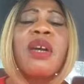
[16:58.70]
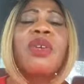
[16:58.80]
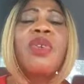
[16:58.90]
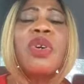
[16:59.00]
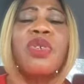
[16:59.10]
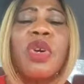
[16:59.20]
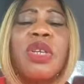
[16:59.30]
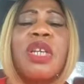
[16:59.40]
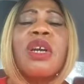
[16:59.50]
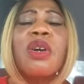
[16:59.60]
not
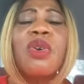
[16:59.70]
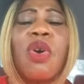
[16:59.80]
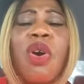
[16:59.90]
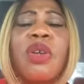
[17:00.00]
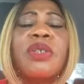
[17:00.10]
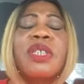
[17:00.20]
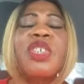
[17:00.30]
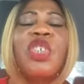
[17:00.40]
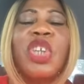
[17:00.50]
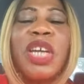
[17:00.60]
only God
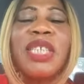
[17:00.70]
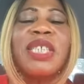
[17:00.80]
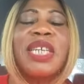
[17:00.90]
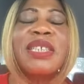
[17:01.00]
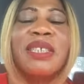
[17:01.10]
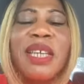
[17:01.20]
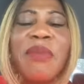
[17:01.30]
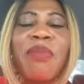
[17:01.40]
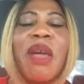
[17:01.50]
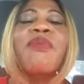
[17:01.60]
changed his
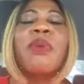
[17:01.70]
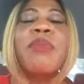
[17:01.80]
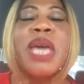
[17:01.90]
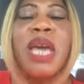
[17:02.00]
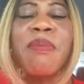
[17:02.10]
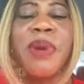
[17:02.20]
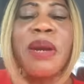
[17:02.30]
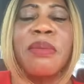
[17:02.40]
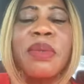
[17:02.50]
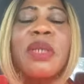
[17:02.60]
name from
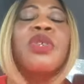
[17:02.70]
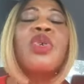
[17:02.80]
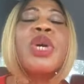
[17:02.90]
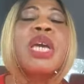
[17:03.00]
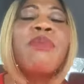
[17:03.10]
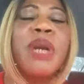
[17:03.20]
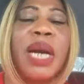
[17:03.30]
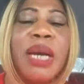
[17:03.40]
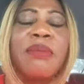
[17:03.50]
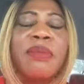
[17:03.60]
Abram to
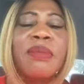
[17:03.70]
Abraham,